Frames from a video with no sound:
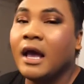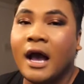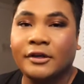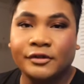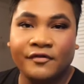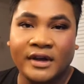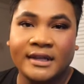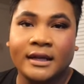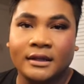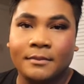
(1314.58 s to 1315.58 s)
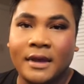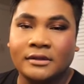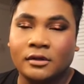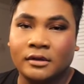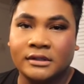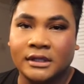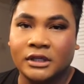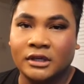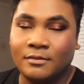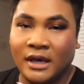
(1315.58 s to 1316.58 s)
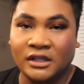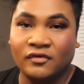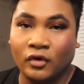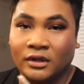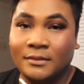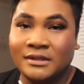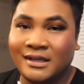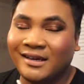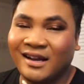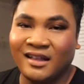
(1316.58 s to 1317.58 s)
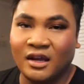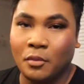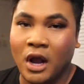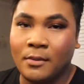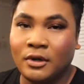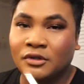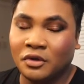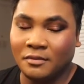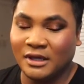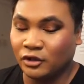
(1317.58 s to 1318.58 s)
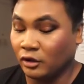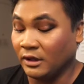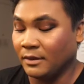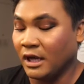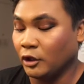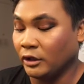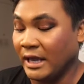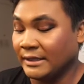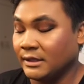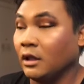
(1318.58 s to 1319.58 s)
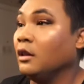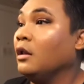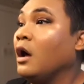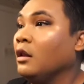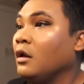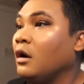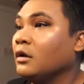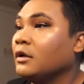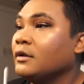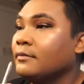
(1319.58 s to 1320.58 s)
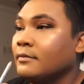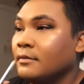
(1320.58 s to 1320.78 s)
I also find that a lip pencil is a good base for a lipstick, kind of like a primer, so it makes your lip color last a lot longer.